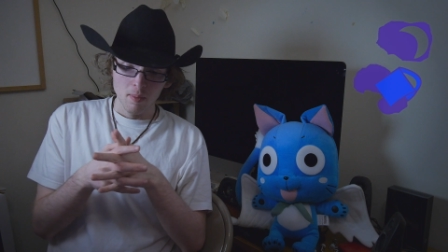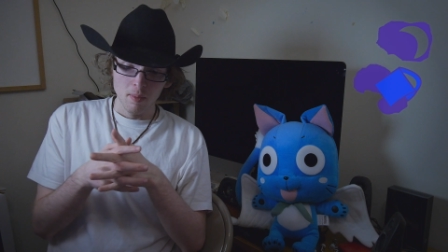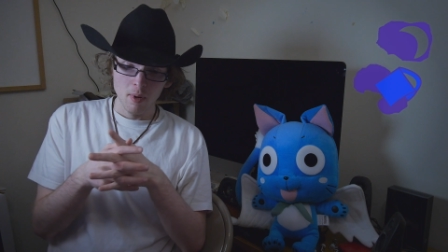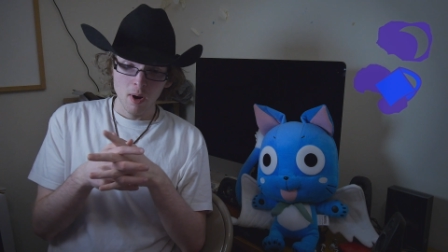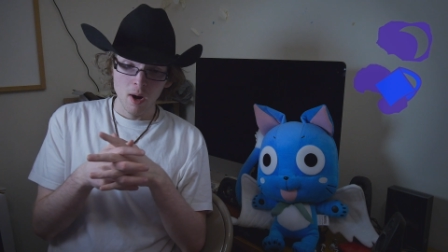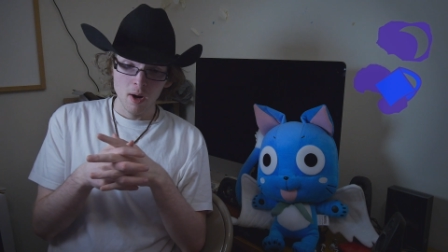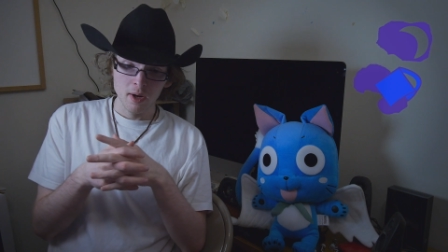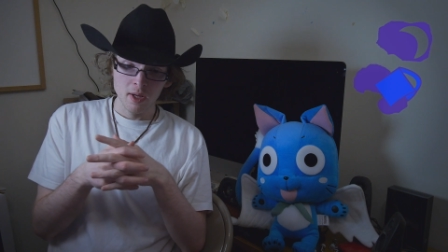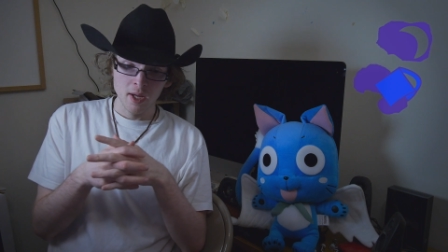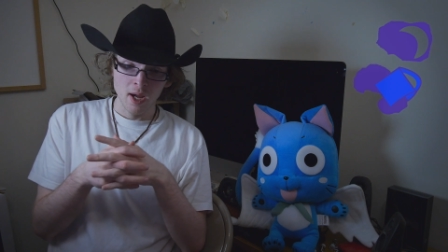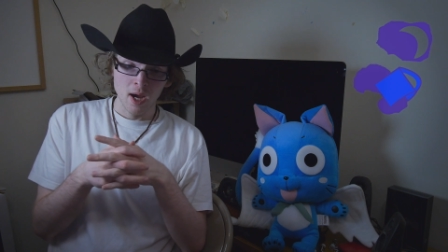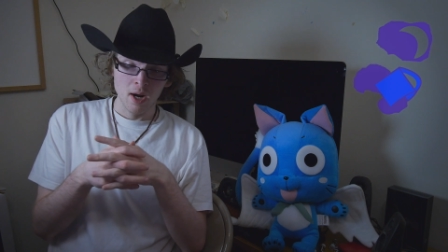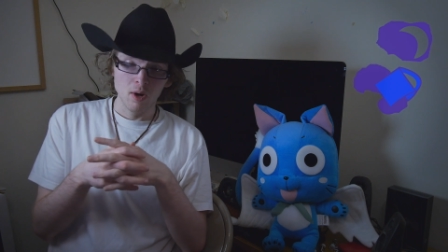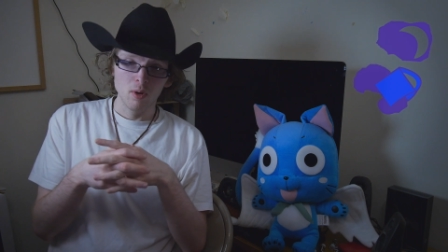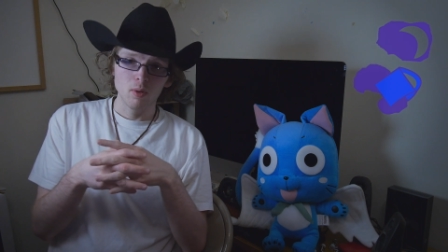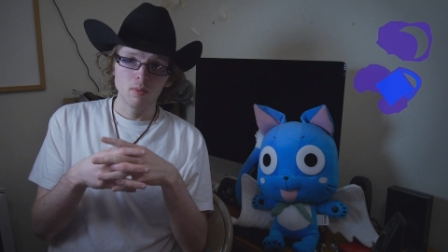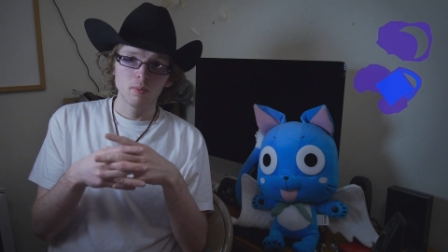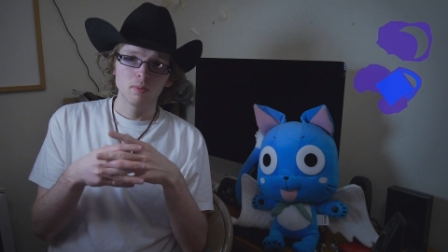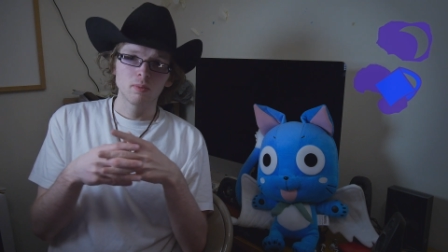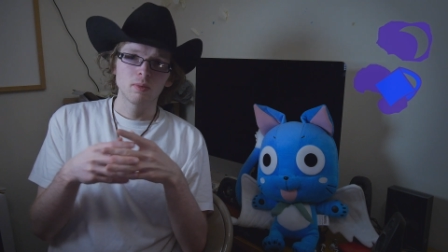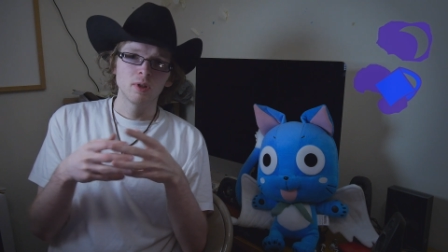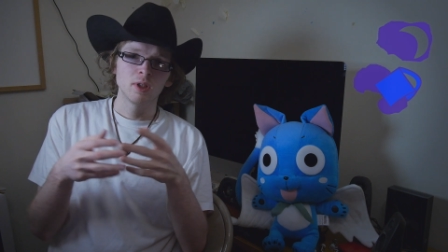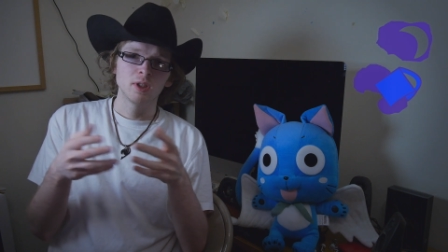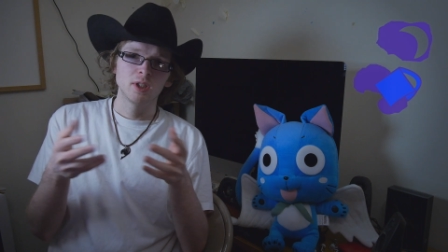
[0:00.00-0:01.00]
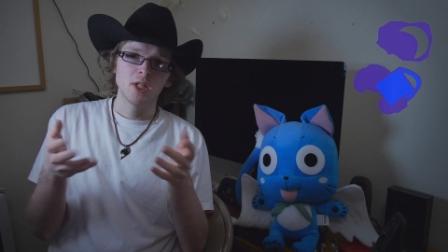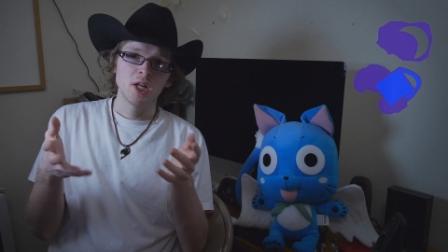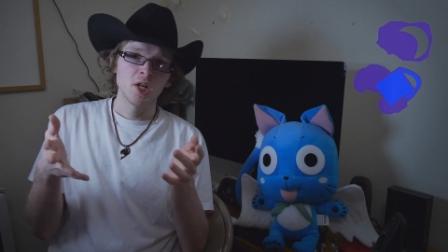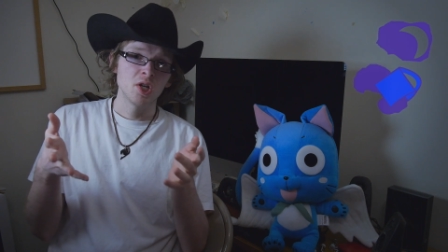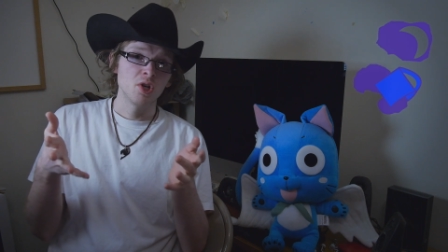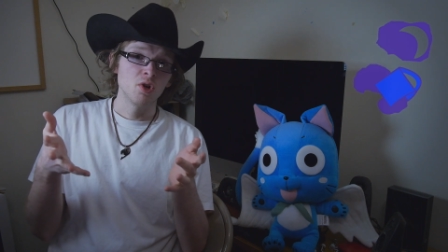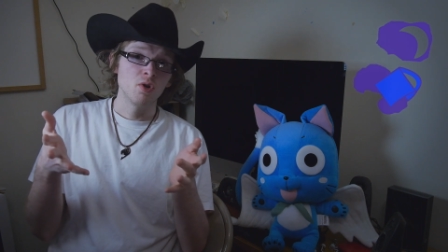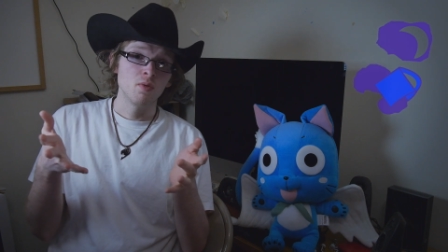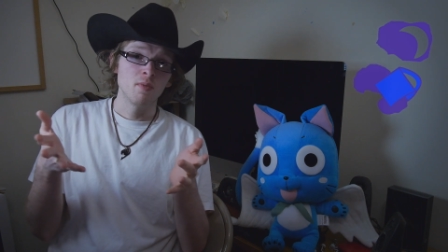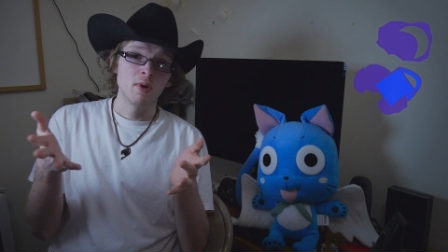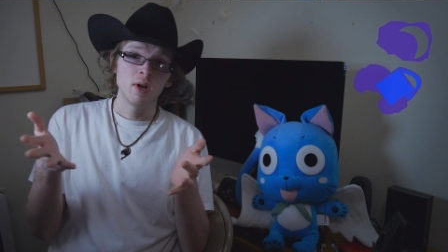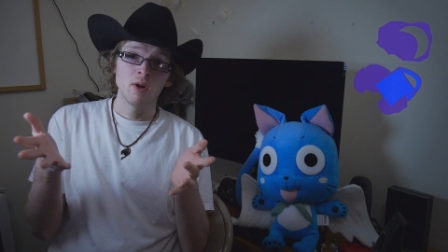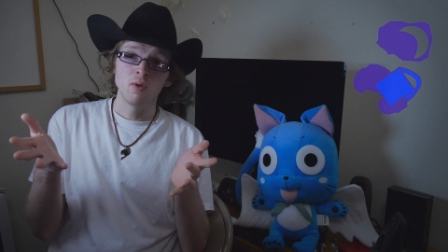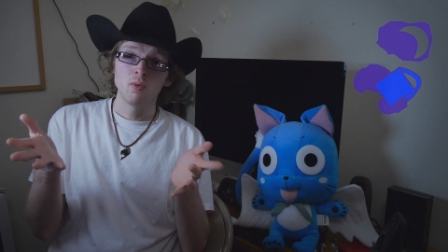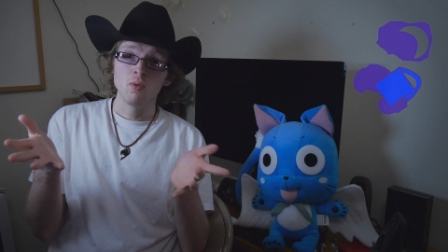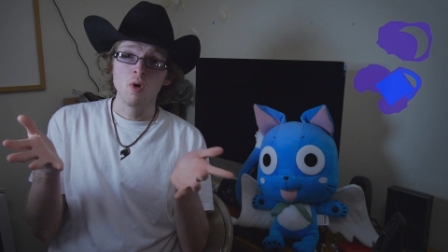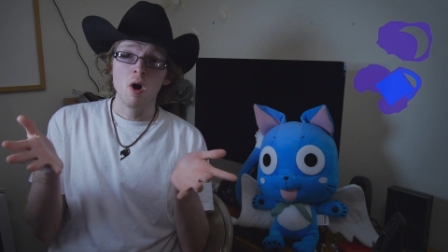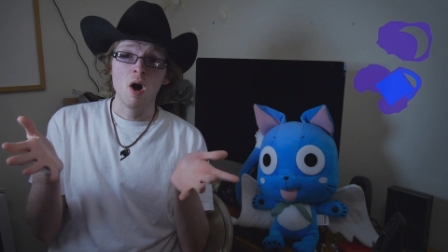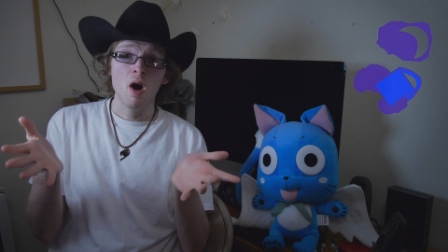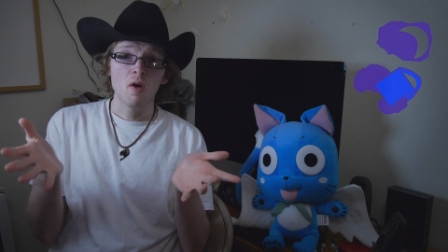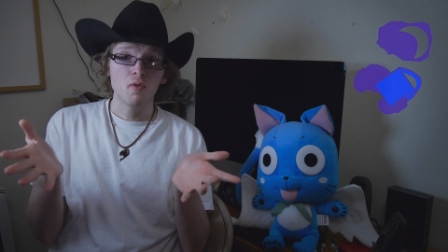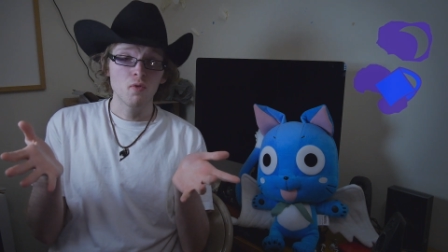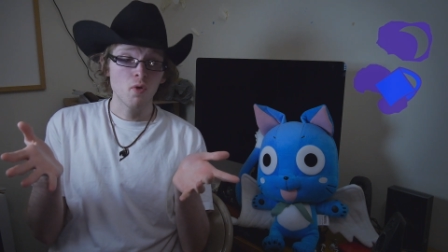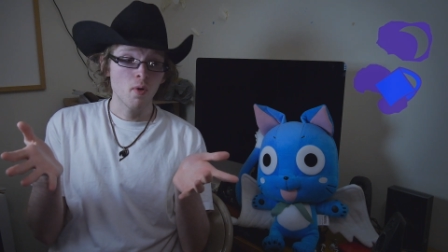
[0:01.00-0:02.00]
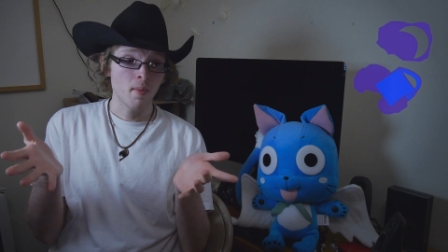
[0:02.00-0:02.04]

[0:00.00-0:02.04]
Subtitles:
But yeah, I don't intend to do many raw